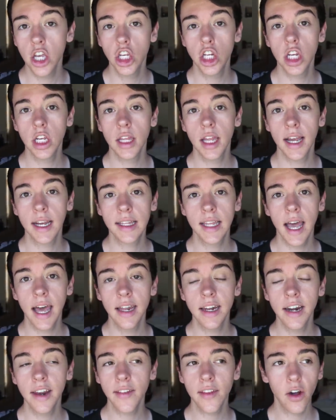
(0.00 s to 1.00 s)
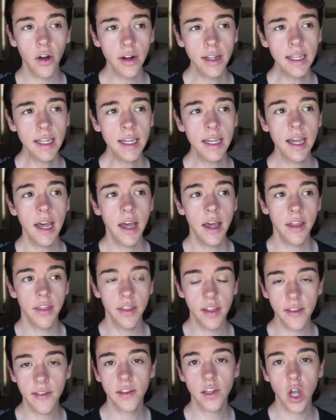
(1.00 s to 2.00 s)
Shit like that. And it's only
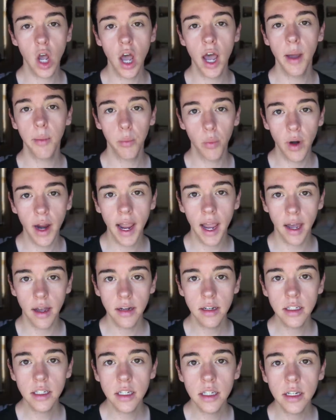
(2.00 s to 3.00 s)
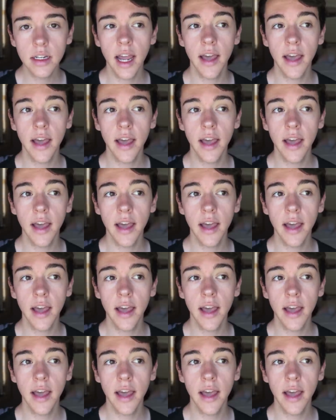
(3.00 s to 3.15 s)
this time round,